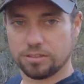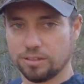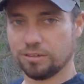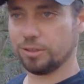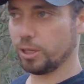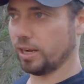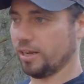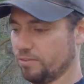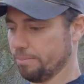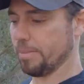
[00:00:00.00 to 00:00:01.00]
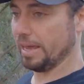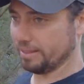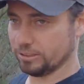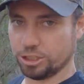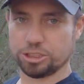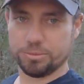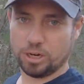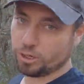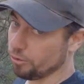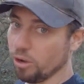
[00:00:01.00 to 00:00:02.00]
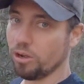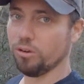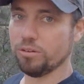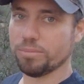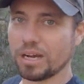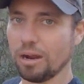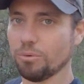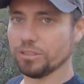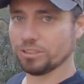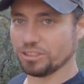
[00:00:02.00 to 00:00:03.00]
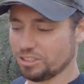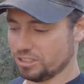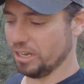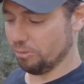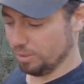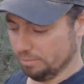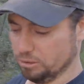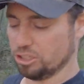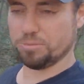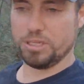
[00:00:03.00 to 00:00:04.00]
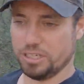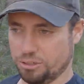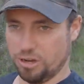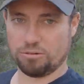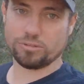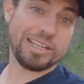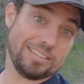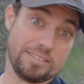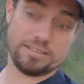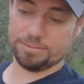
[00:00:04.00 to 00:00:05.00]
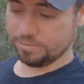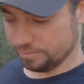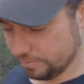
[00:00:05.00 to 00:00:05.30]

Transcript: you know, you kind of have to make that judgment on your own, but I wouldn't just discount people just because you're not related to them.